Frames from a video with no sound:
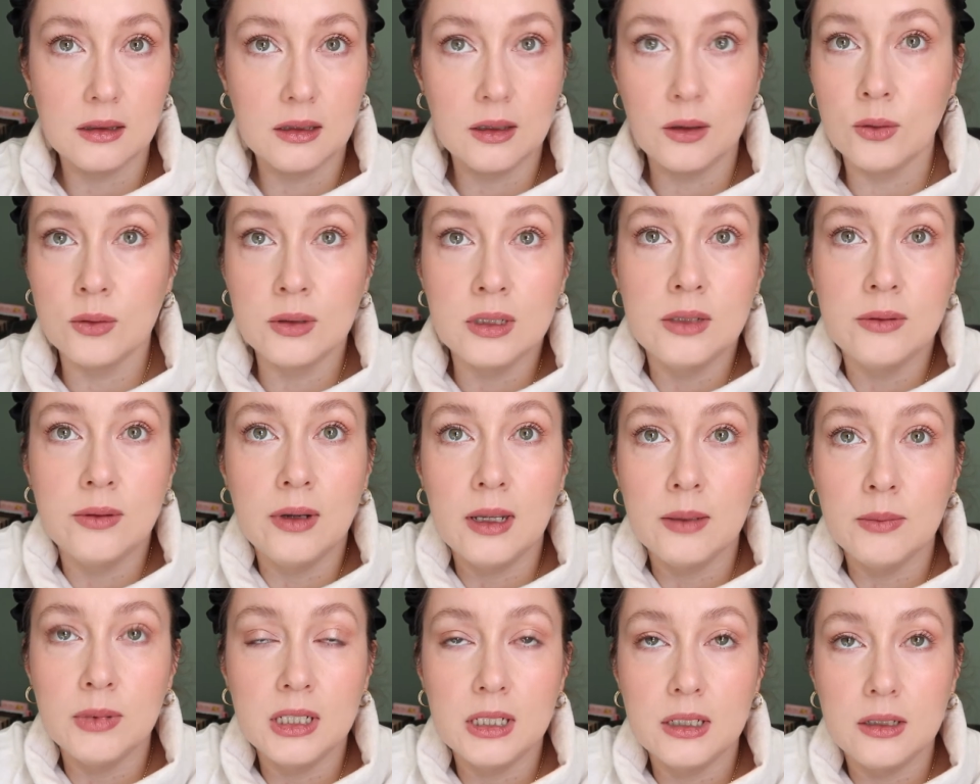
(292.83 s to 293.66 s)
the only way
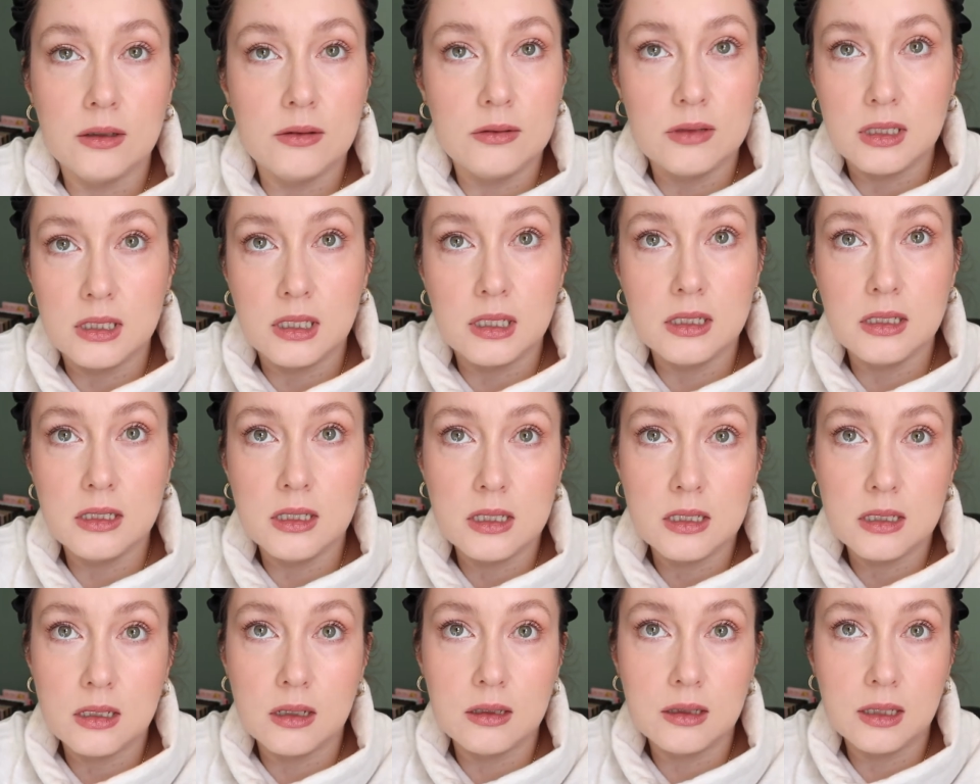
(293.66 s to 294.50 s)
I'm going to use this
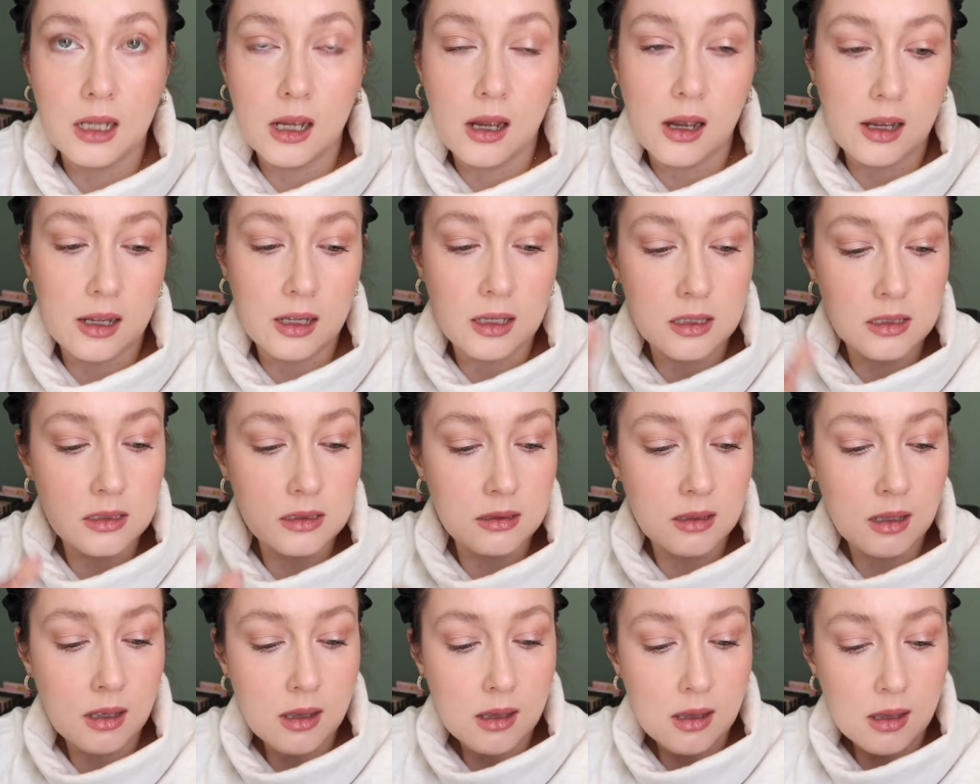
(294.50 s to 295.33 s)
is on the eyes,